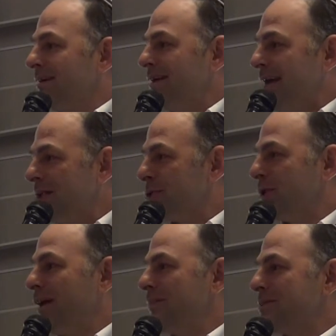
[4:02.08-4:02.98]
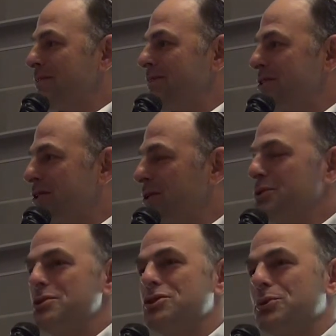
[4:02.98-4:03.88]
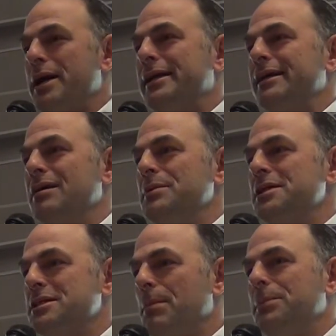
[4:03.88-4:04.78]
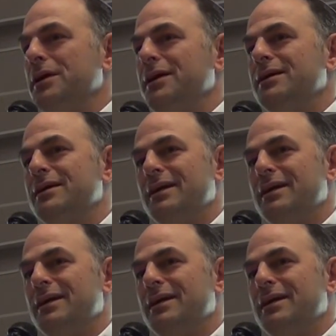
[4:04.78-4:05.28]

He had dreams of his children surrounding him in his company,